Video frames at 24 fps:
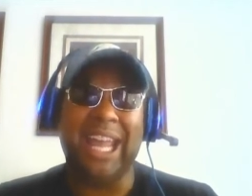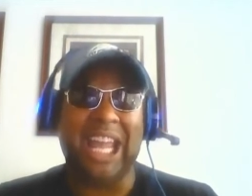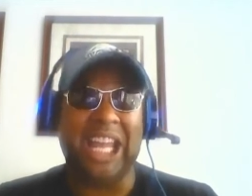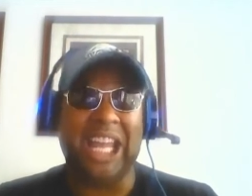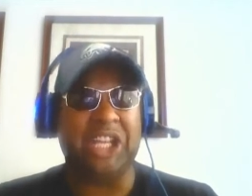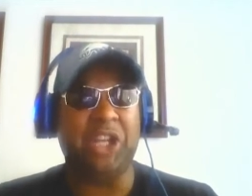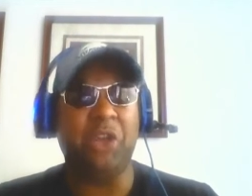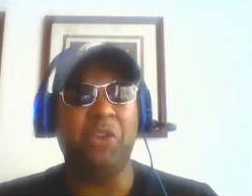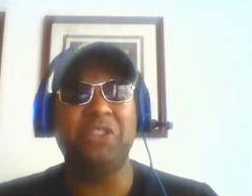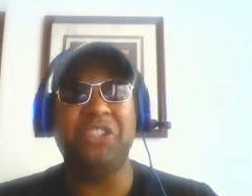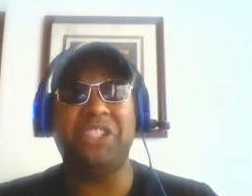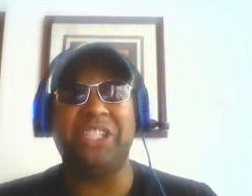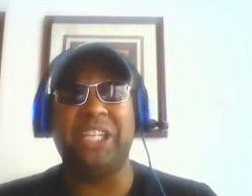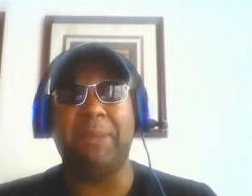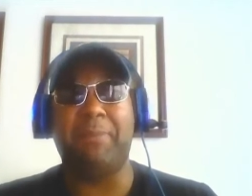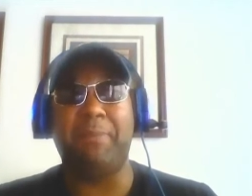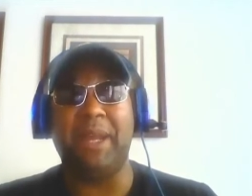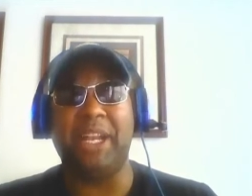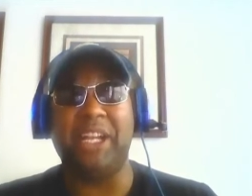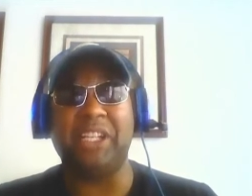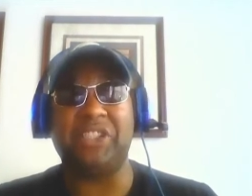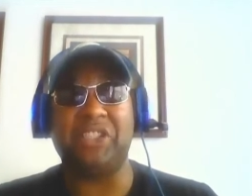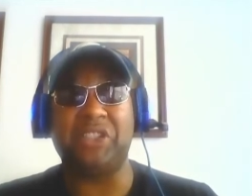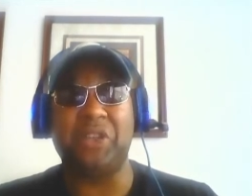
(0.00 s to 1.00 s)
And usually
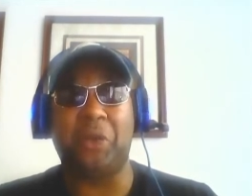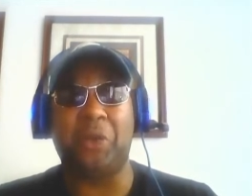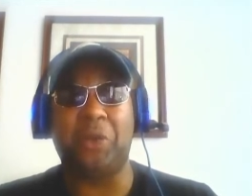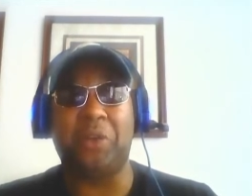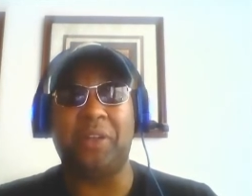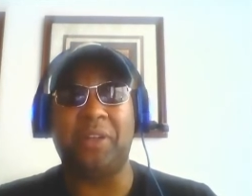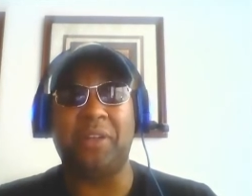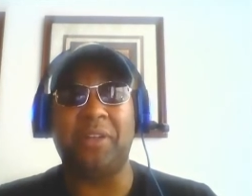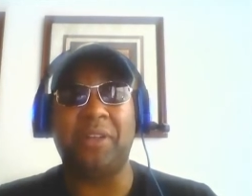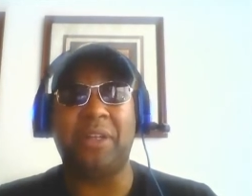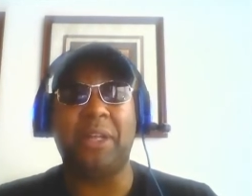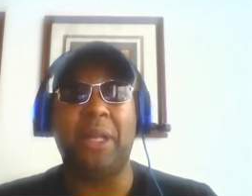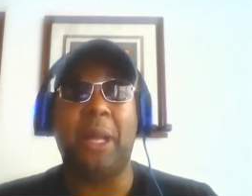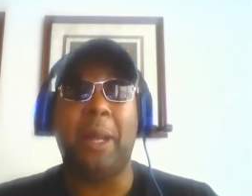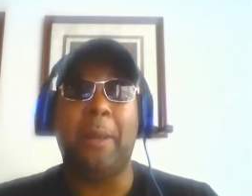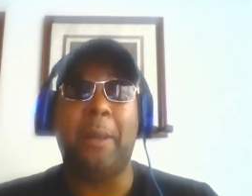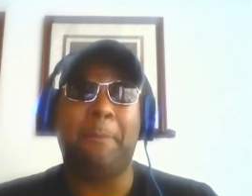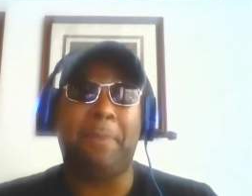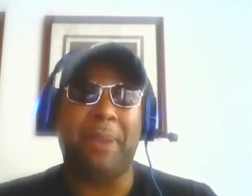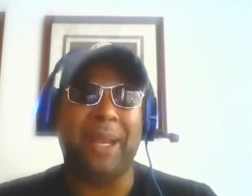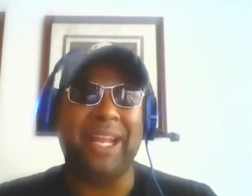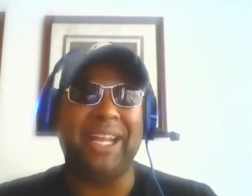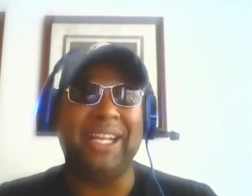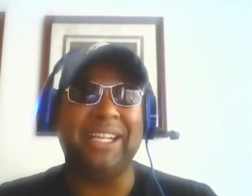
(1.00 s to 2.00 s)
Minnesota
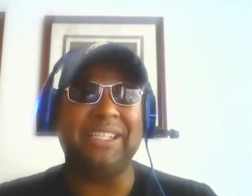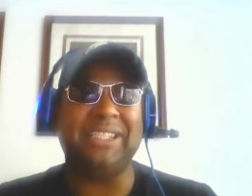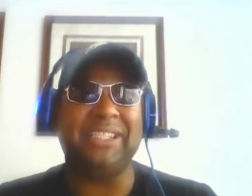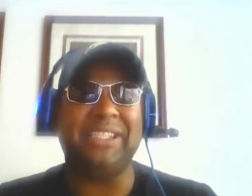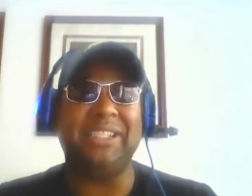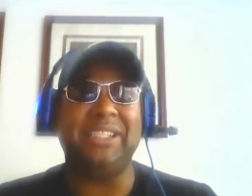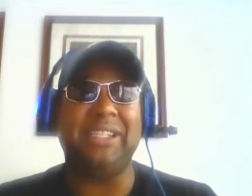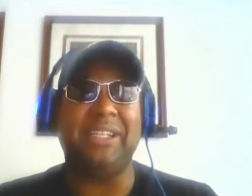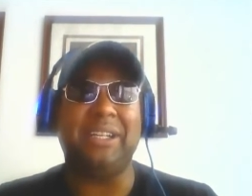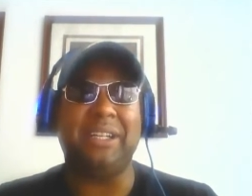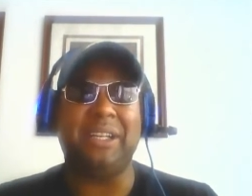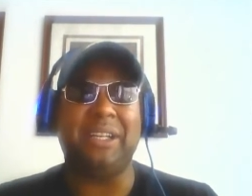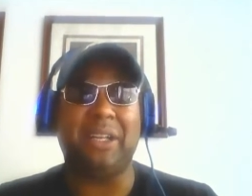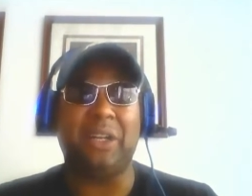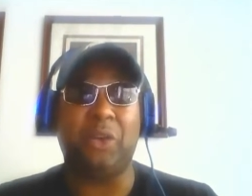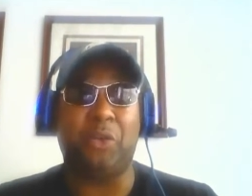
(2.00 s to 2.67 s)
plays